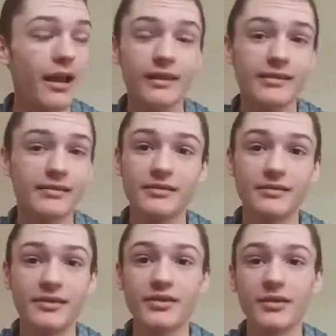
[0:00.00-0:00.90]
It's
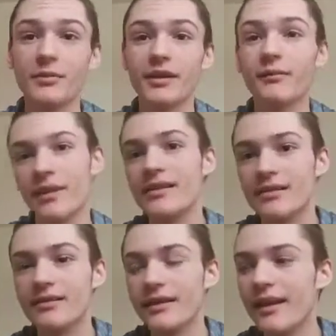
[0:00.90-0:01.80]
disturbing,
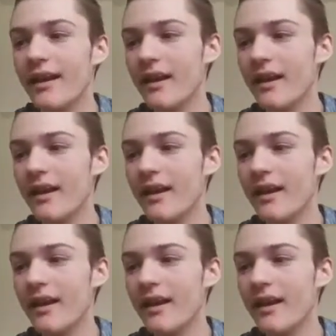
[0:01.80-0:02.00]
basically.